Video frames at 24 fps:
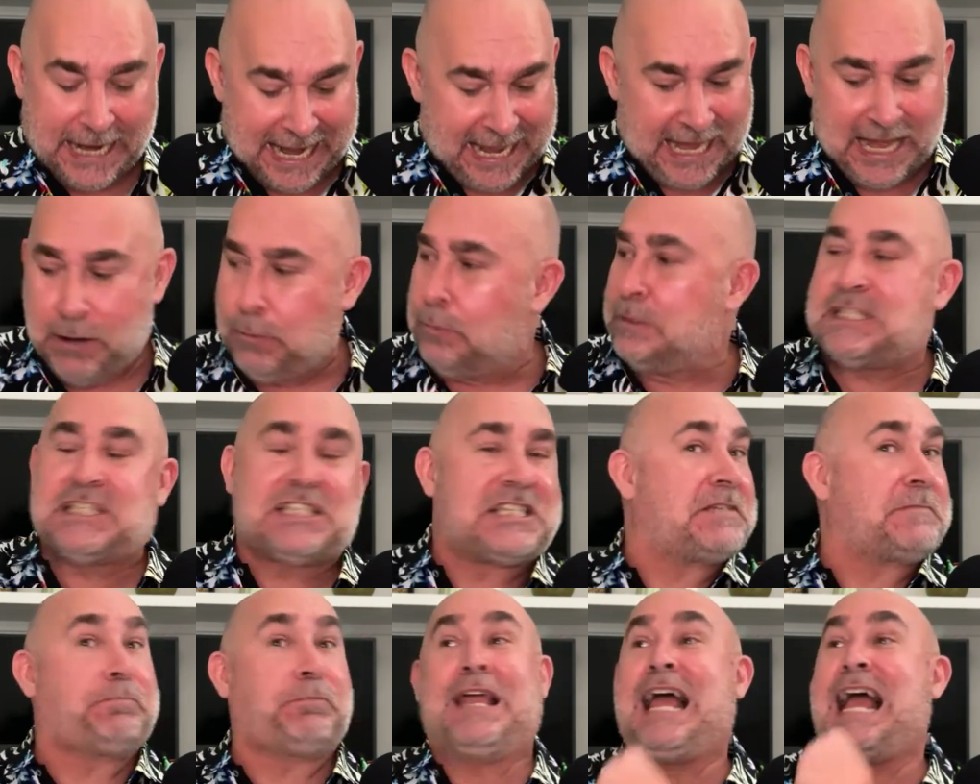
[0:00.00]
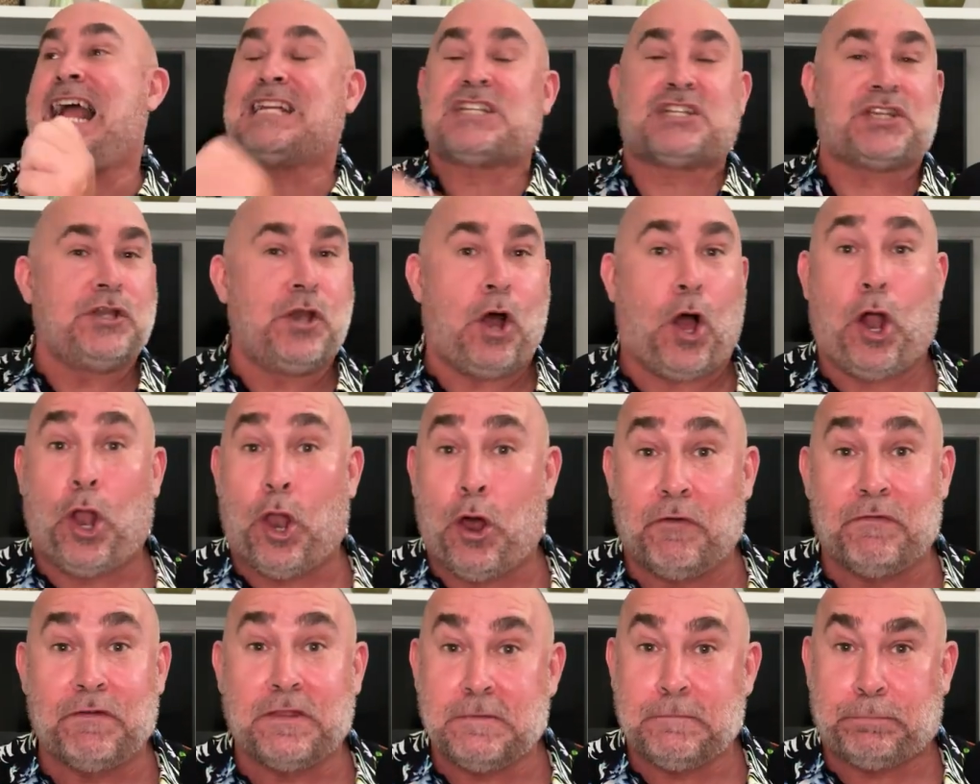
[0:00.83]
And it was splashing
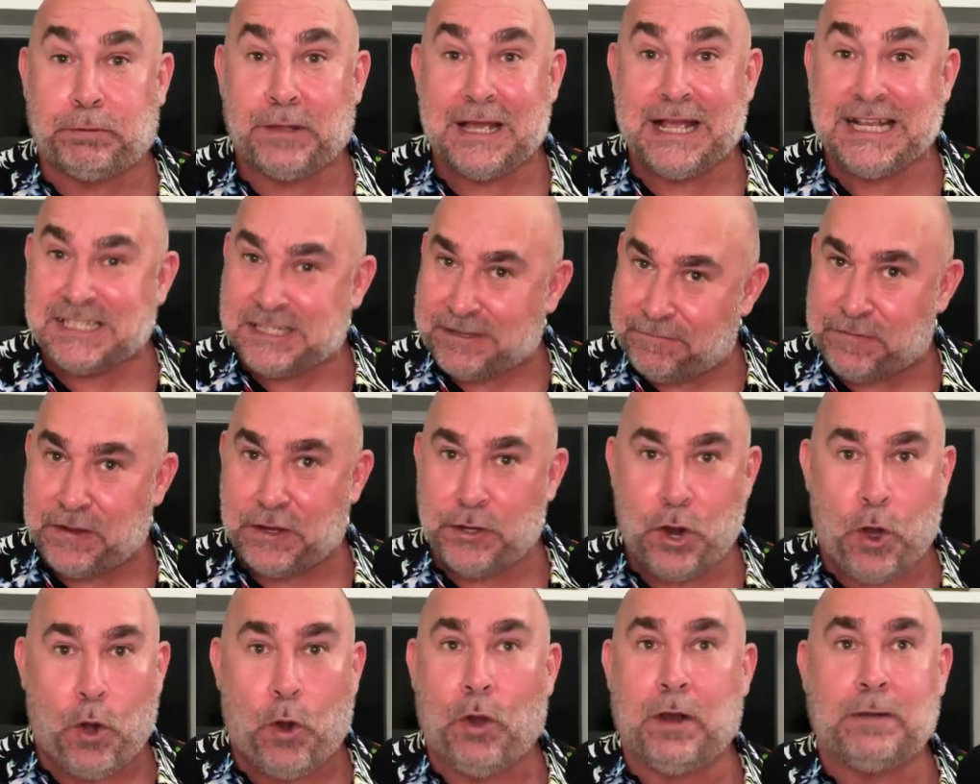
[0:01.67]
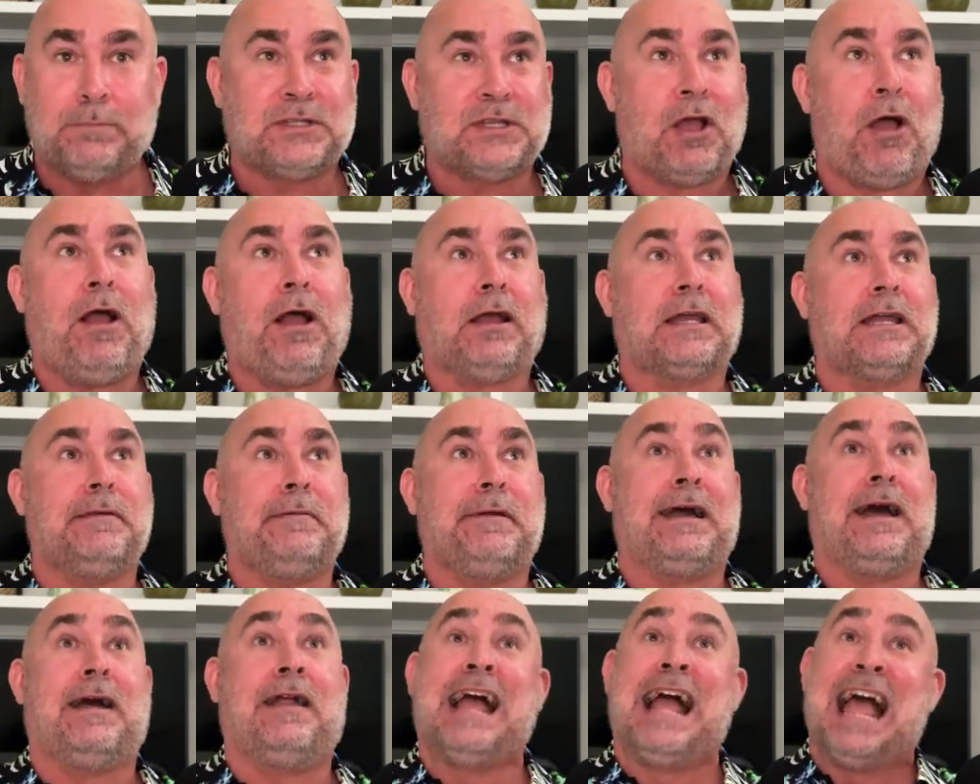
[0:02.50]
all over the place, if you know what I'm talking
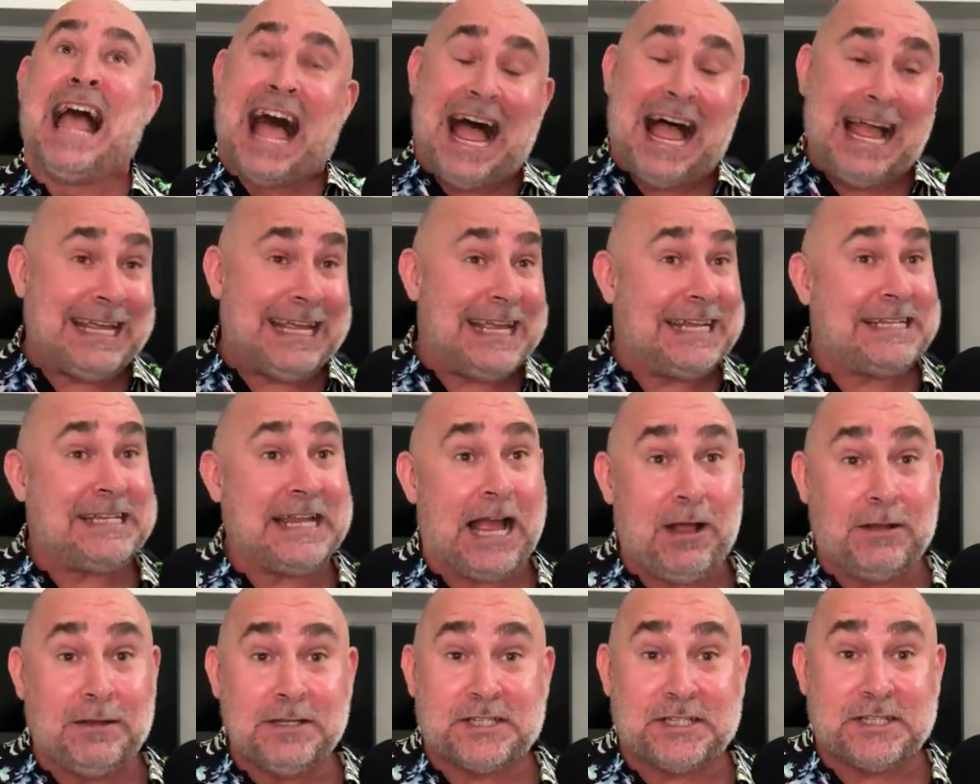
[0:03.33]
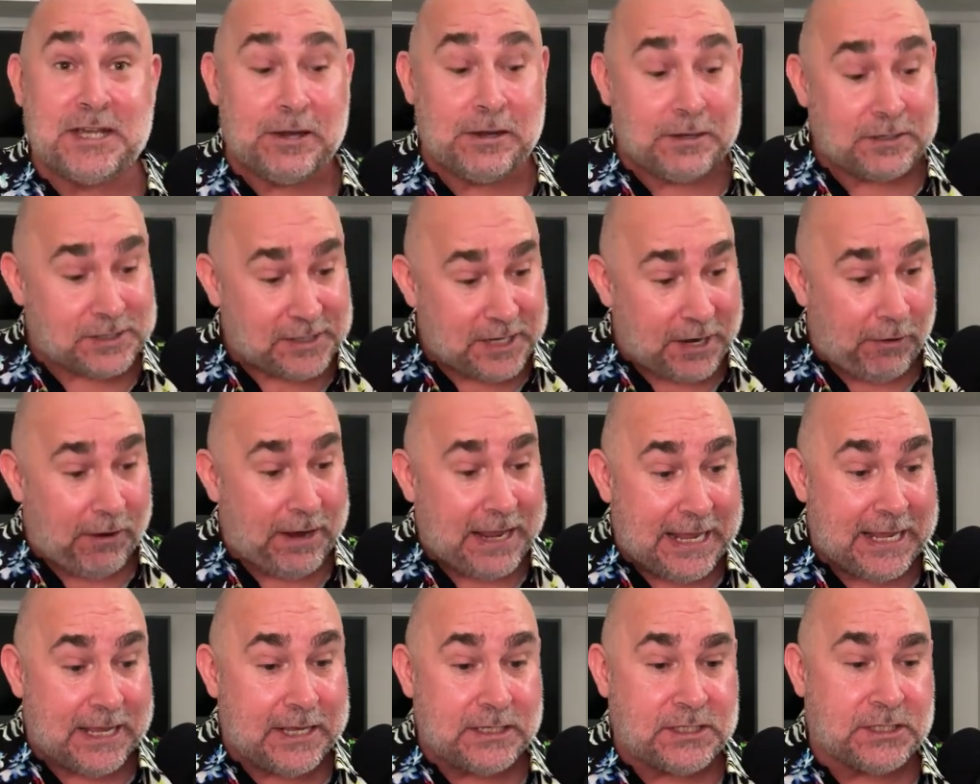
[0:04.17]
about. I get downstairs, there
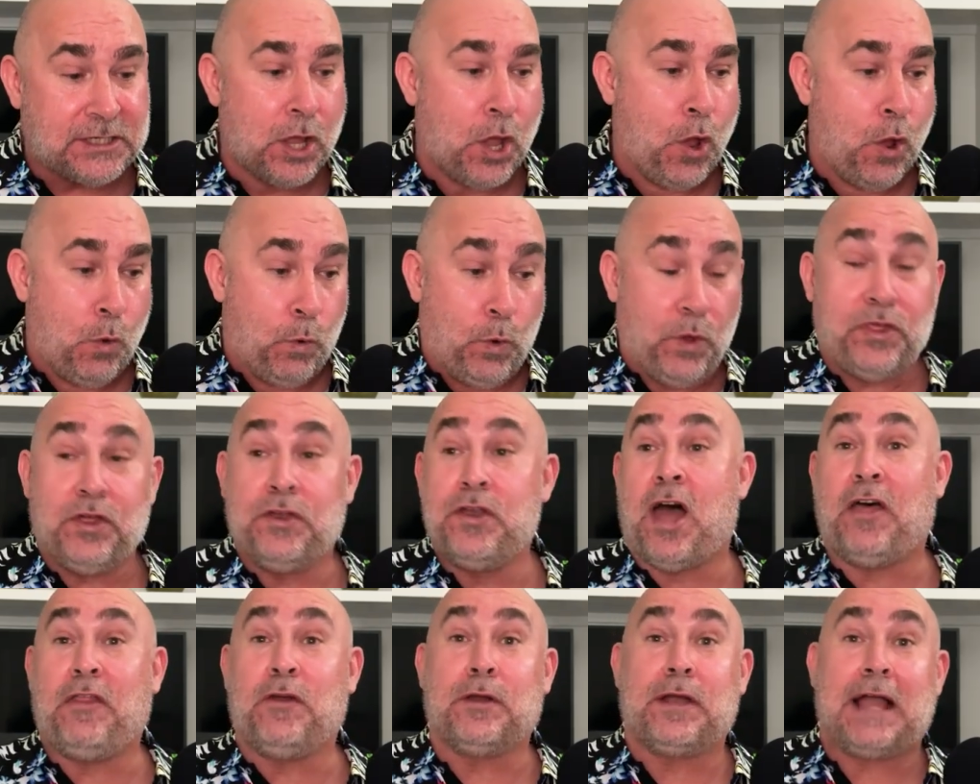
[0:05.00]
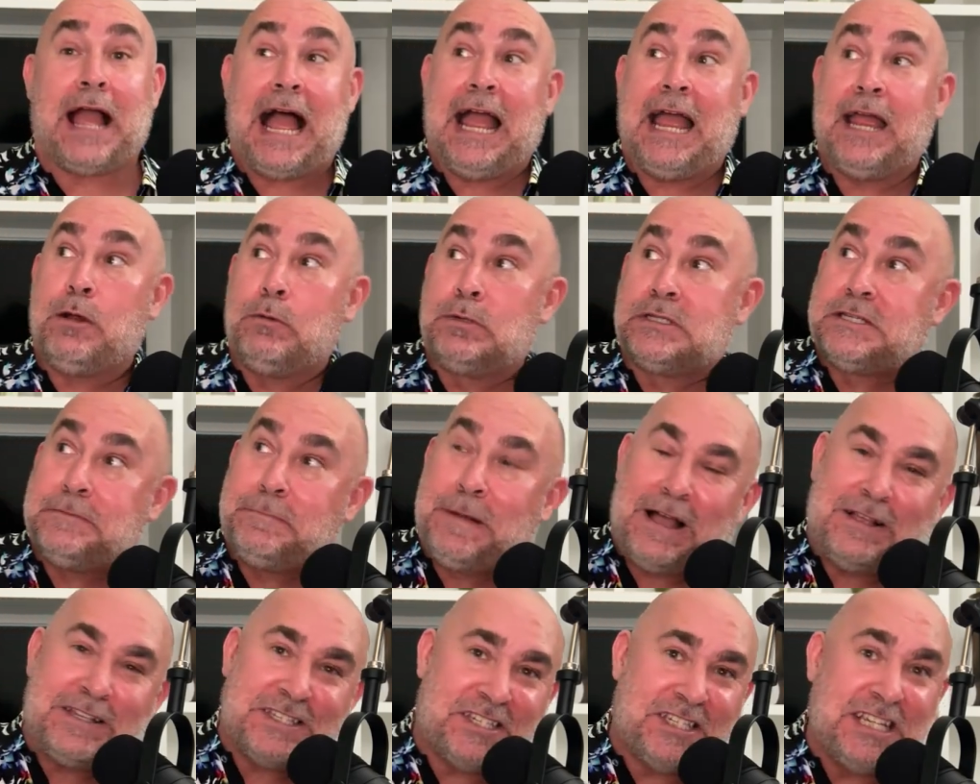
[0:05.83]
he is, with another guy who was
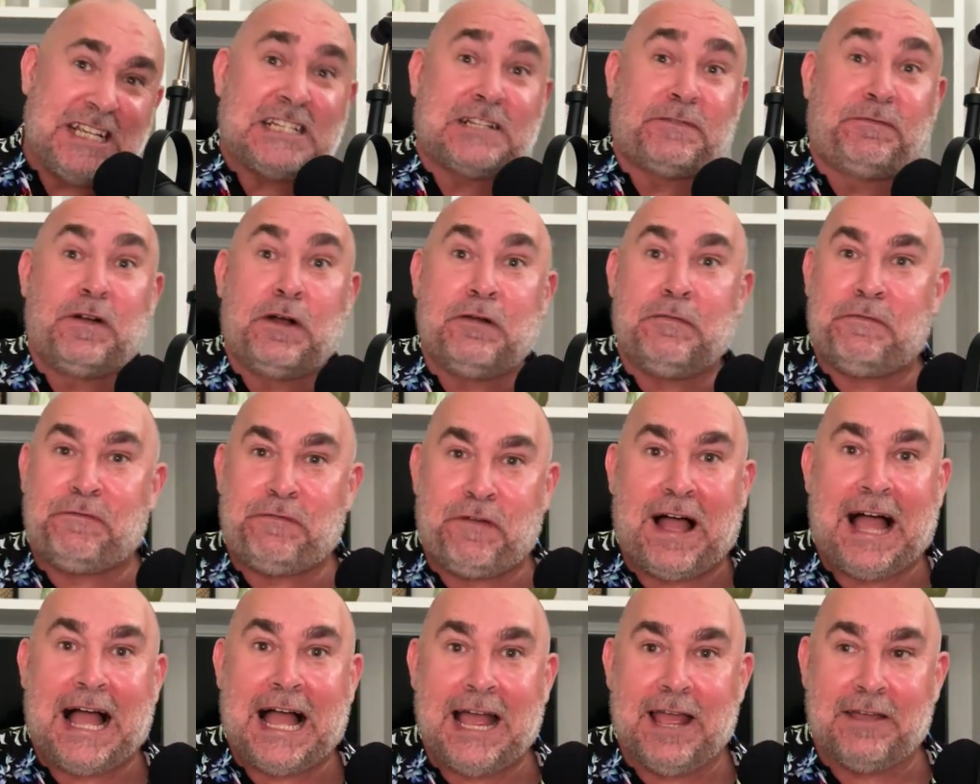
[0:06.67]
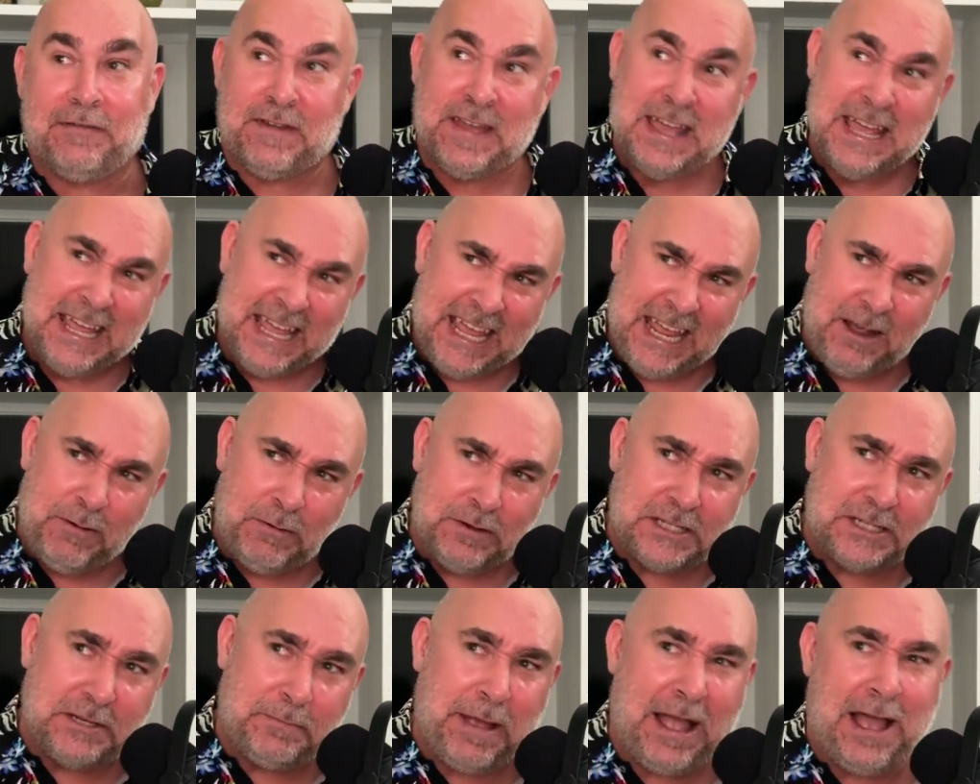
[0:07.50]
about 6'5". He
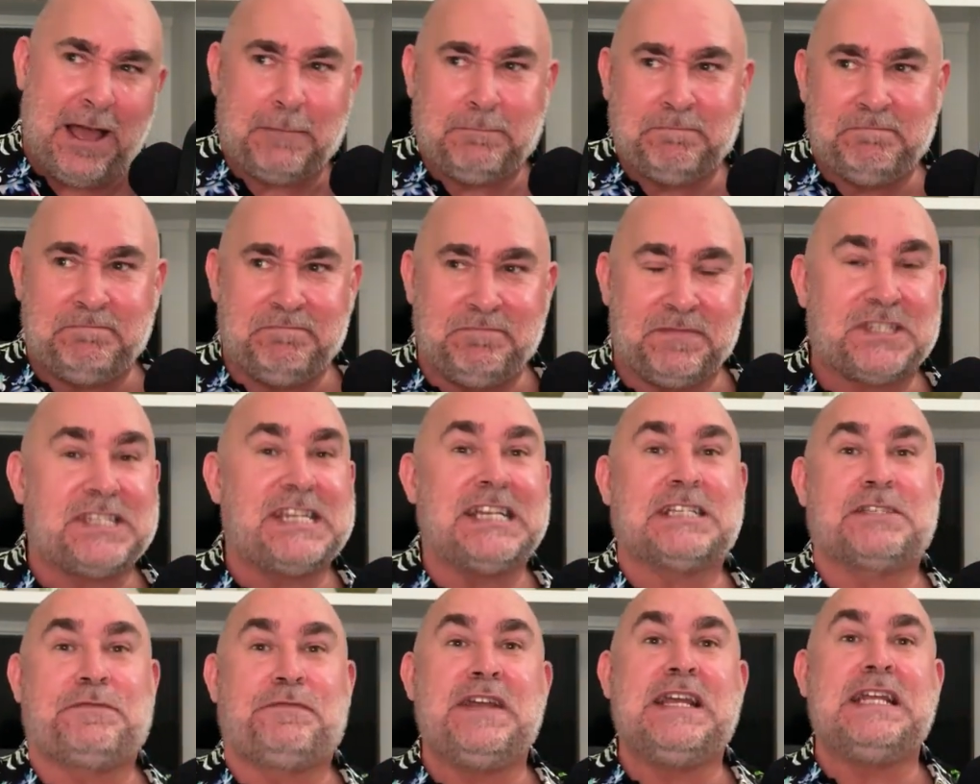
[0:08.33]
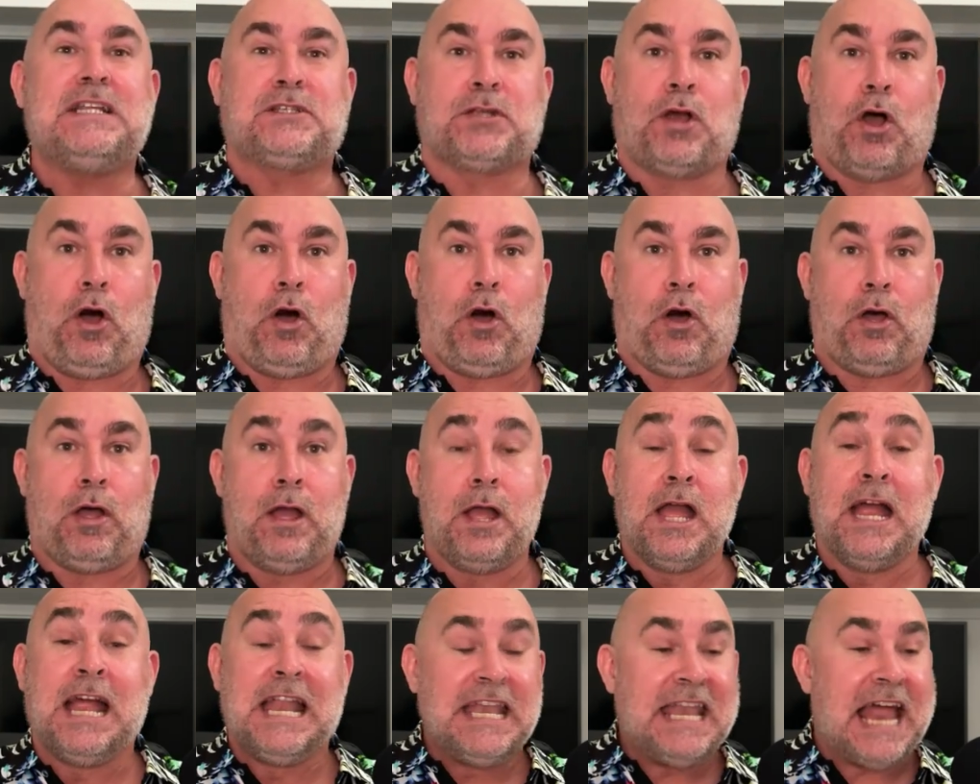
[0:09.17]
was about 6 feet tall.